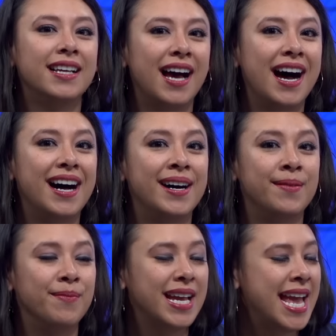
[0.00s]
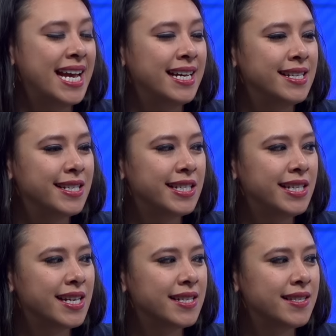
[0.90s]
Um, and
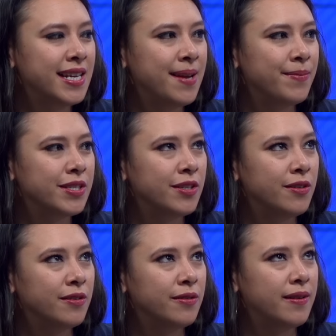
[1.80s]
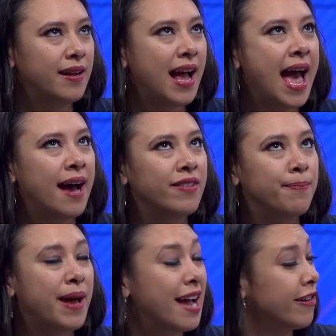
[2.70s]
she does seem to have a
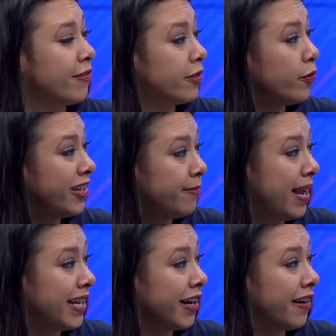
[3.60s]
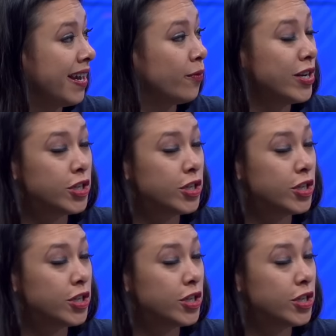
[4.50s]
background with Widowmaker in mm -hmm. which uh-huh.